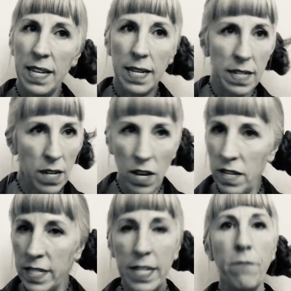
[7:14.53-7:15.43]

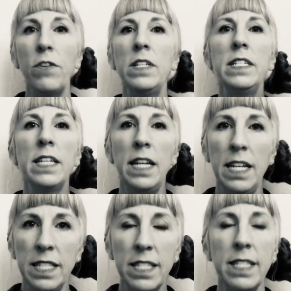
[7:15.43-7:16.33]
indifferent and
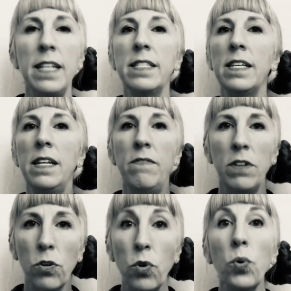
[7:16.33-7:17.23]
insensitive
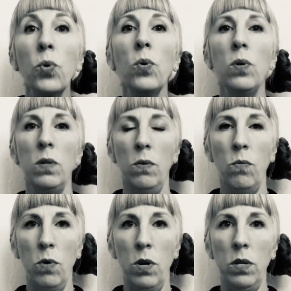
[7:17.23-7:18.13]
and cruel
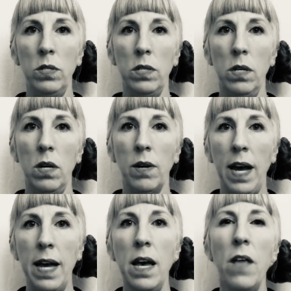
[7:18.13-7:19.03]
world?
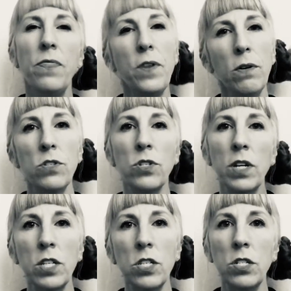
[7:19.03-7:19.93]
Okay, those are
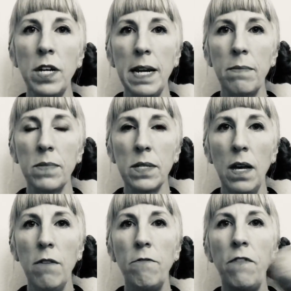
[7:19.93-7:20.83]
extremes.
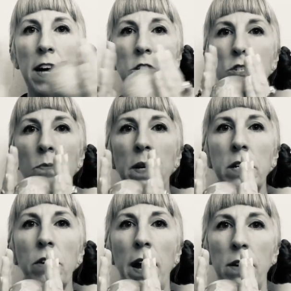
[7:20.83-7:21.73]
Find your mid
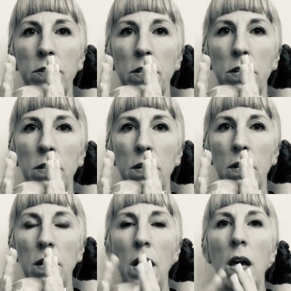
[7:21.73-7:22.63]
ground.
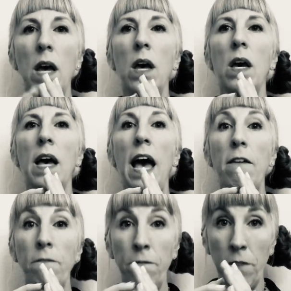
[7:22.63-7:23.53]

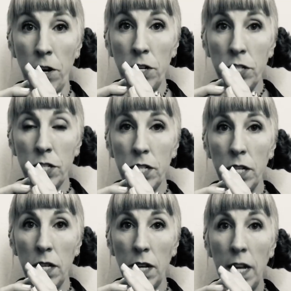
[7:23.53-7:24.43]
At first,
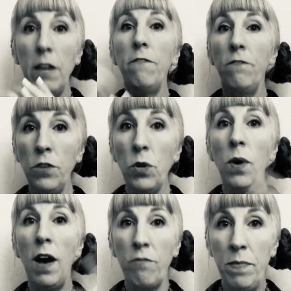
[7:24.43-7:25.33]
if you
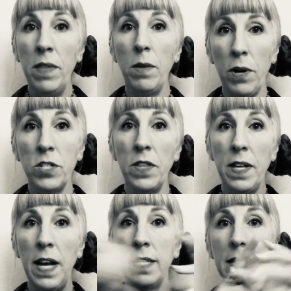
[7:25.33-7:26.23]
have been the person
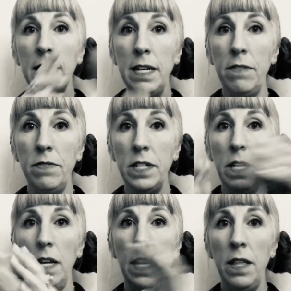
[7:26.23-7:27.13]
that has lived
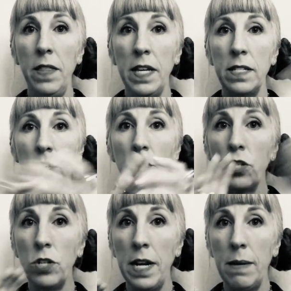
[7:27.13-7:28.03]
in these
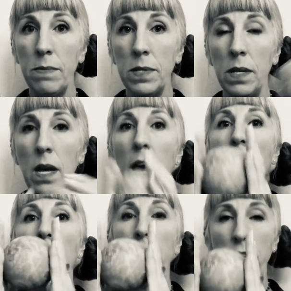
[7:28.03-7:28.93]
extremes
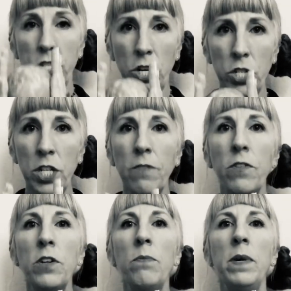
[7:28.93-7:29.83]
and you're searching for
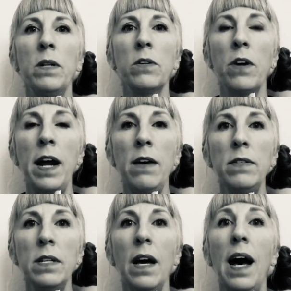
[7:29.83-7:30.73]
your middle ground,
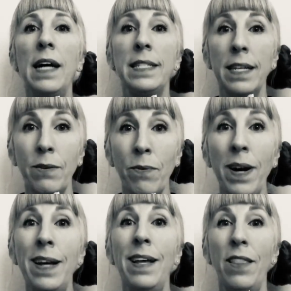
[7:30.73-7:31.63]
I tell you
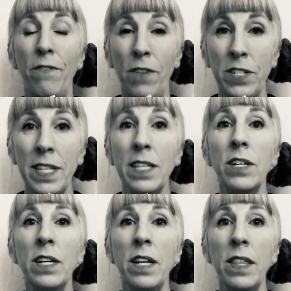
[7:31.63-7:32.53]
what, the first thing that
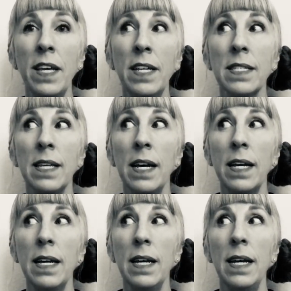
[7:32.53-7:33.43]
you're going to think is
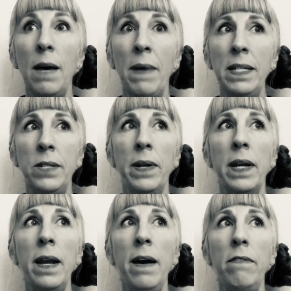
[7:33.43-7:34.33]
like, am I doing
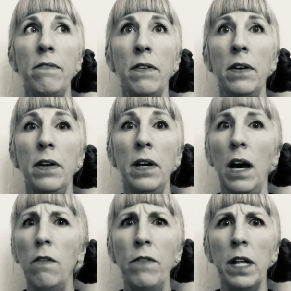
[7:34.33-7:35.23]
enough? I
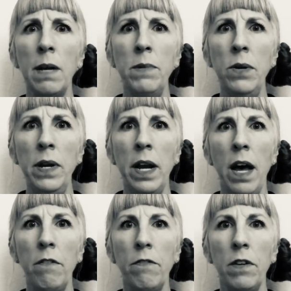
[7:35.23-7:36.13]
don't feel like I'm doing
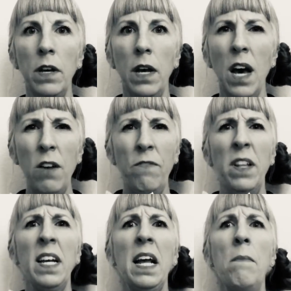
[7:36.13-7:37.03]
enough. I don't feel
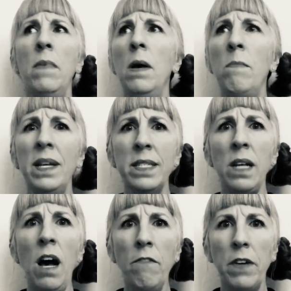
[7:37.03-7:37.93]
like I'm pissed
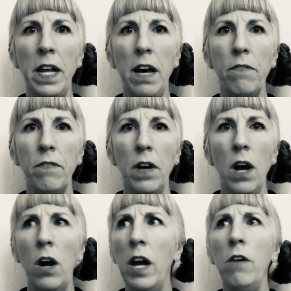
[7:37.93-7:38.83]
off enough.
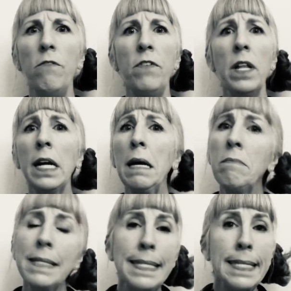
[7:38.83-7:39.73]
Or I don't feel like I'm
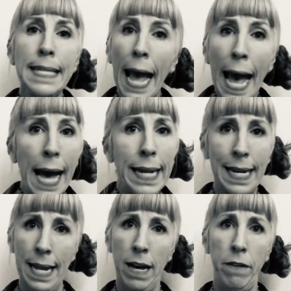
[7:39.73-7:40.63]
sad
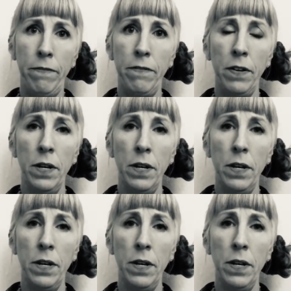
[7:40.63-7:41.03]
enough.